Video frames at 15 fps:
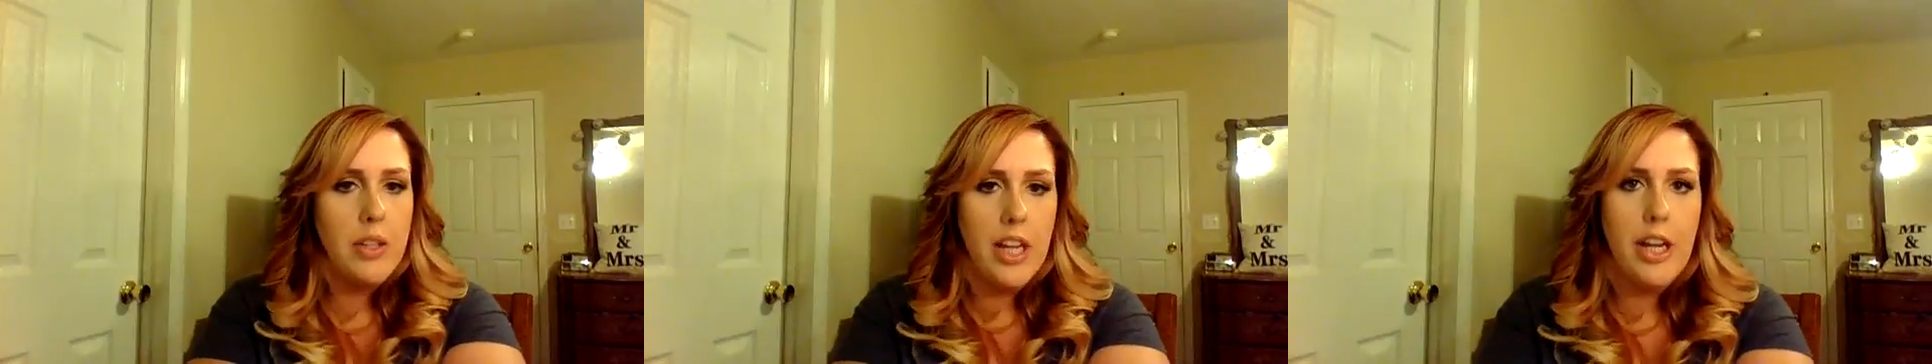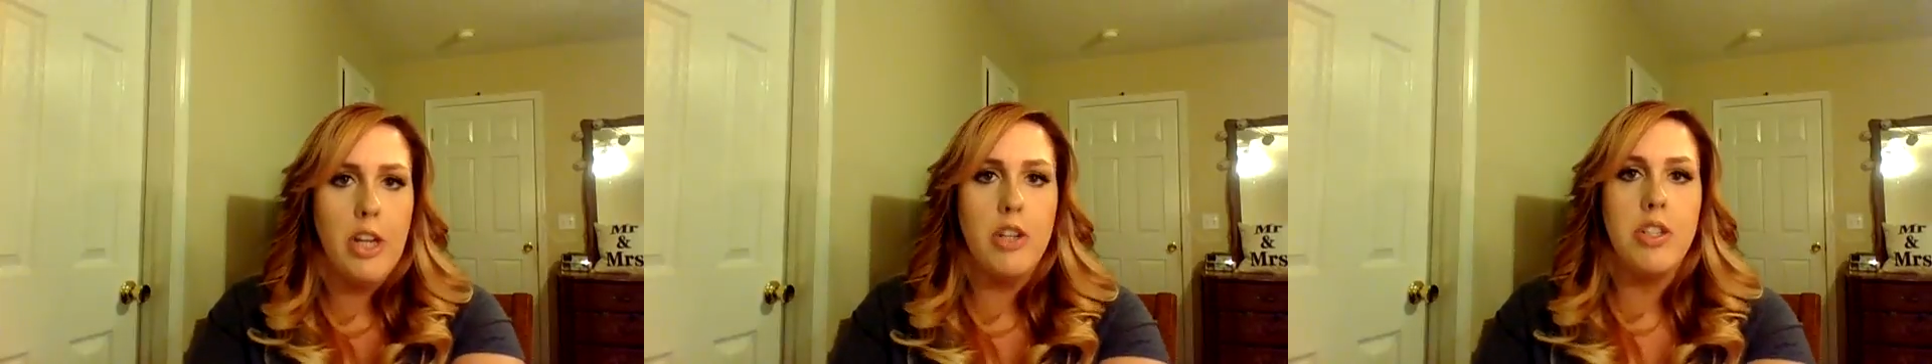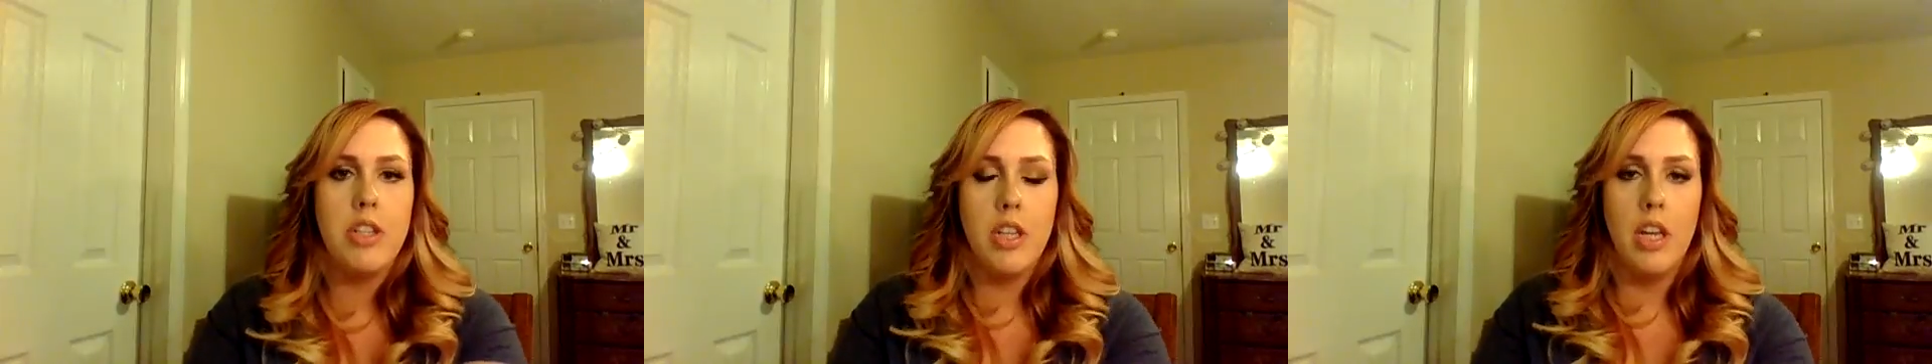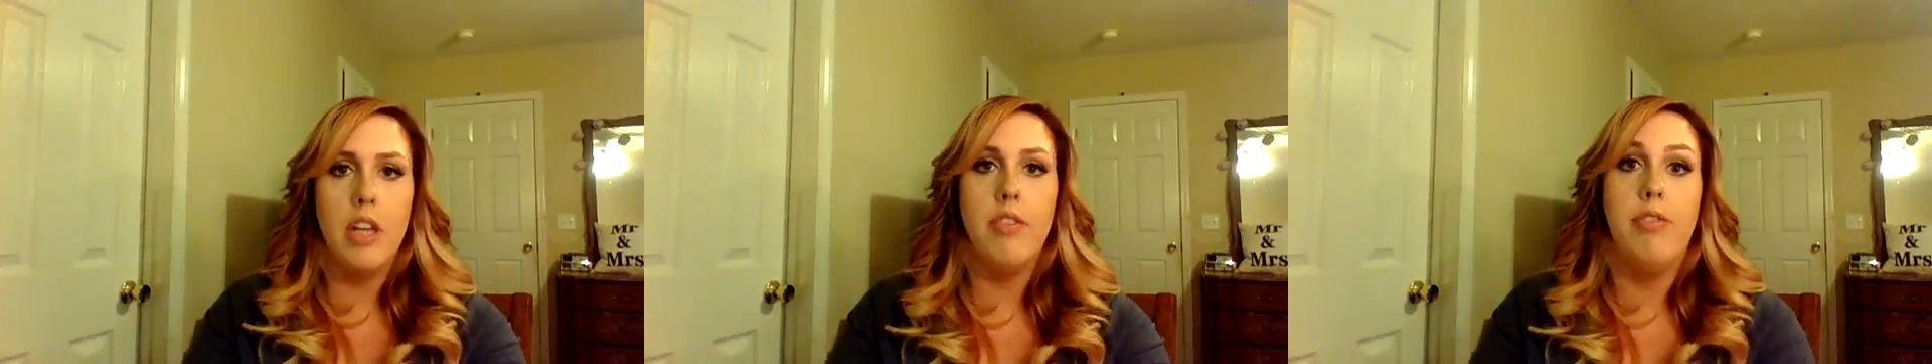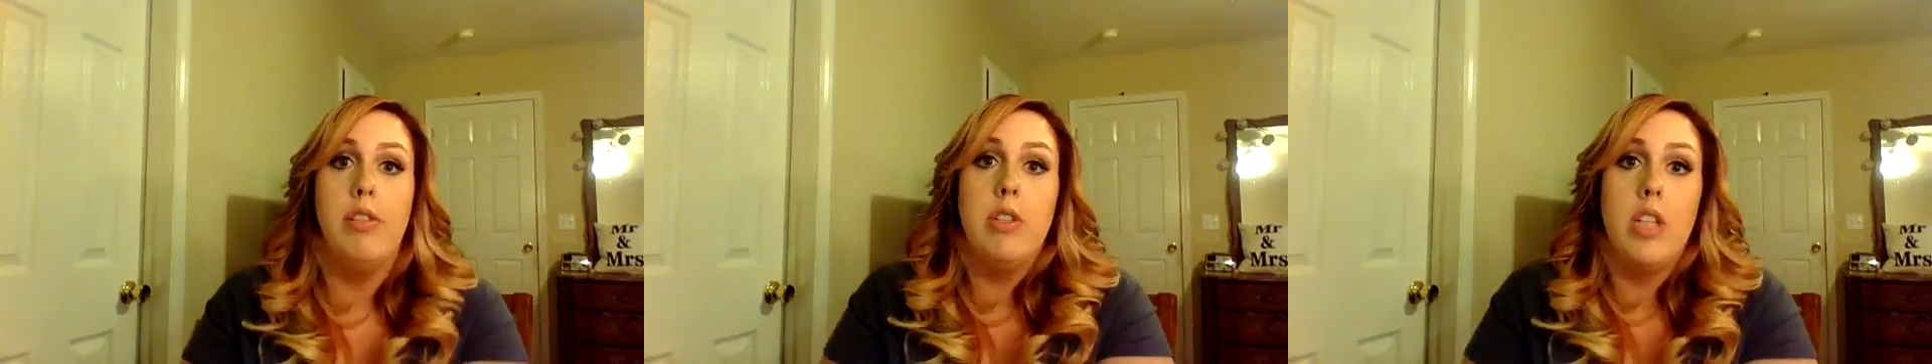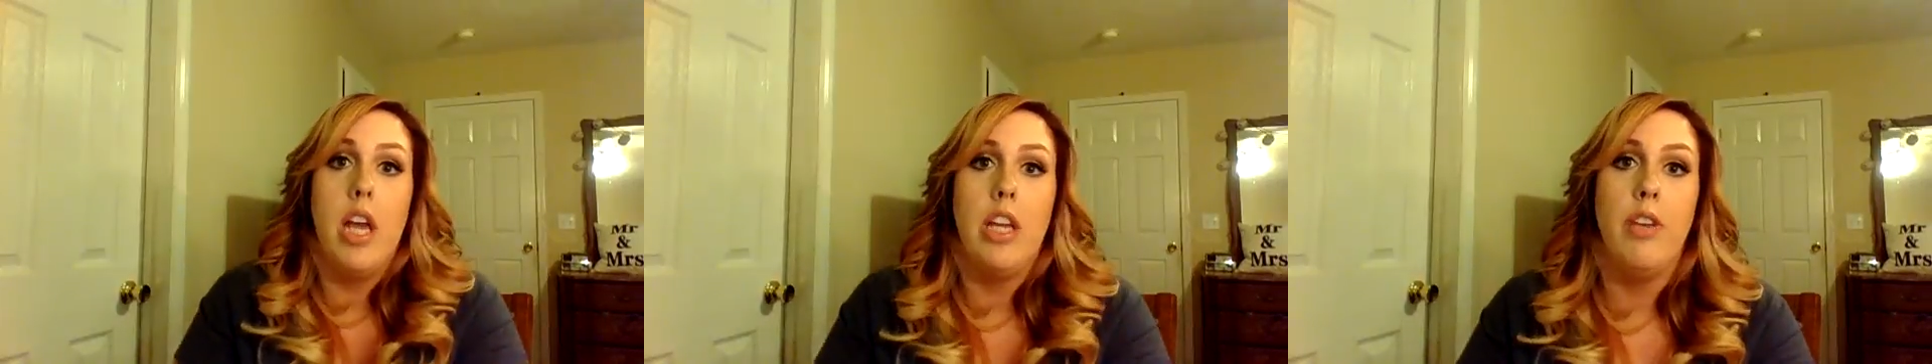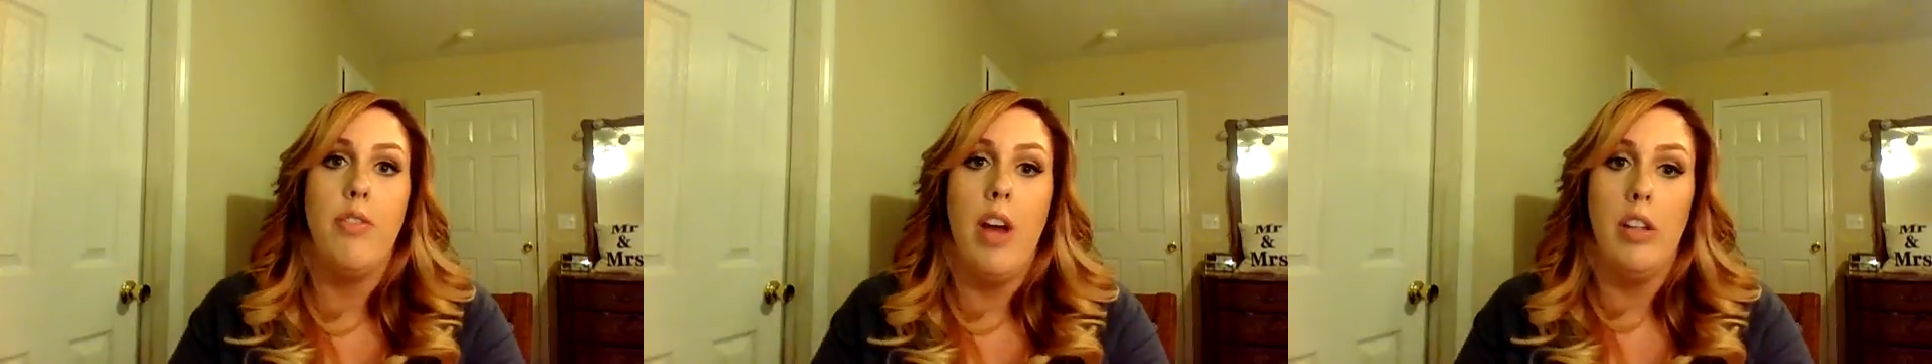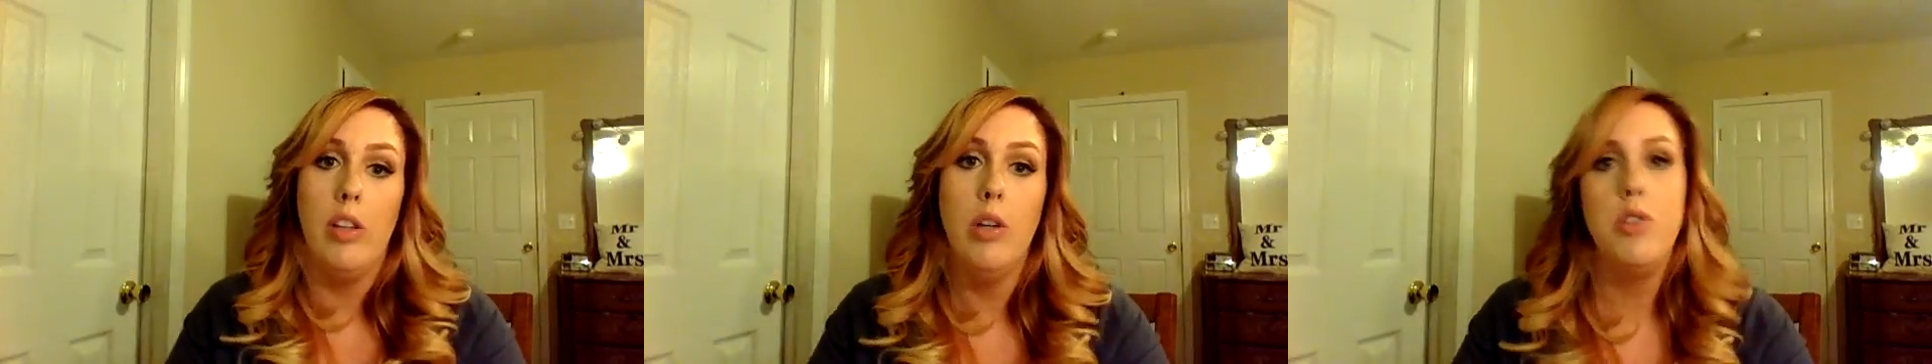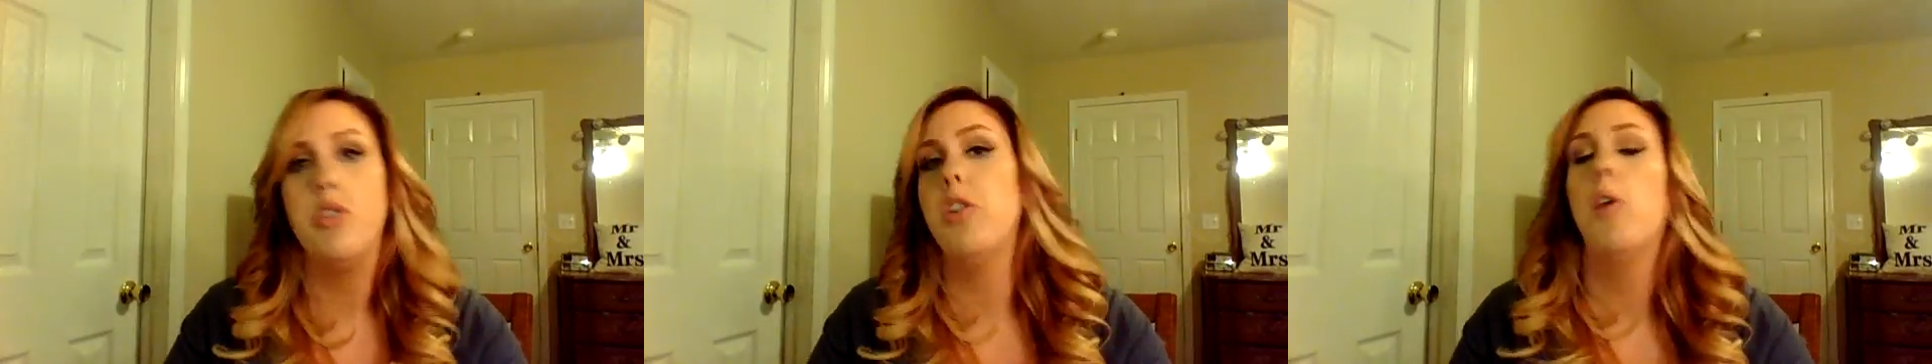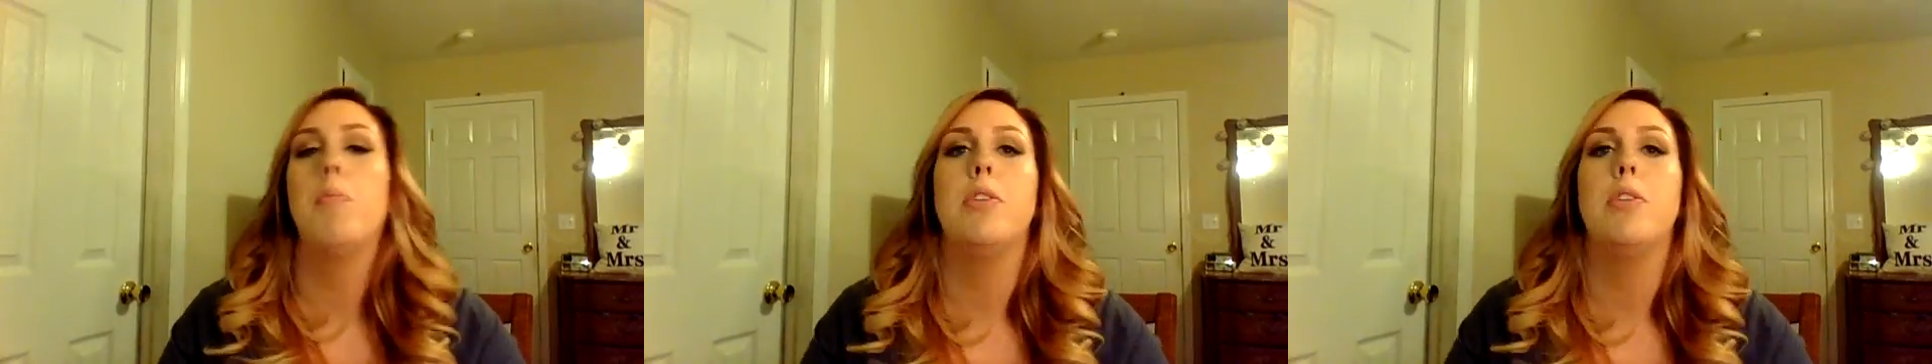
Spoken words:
like your skin feels like you've got lotion on,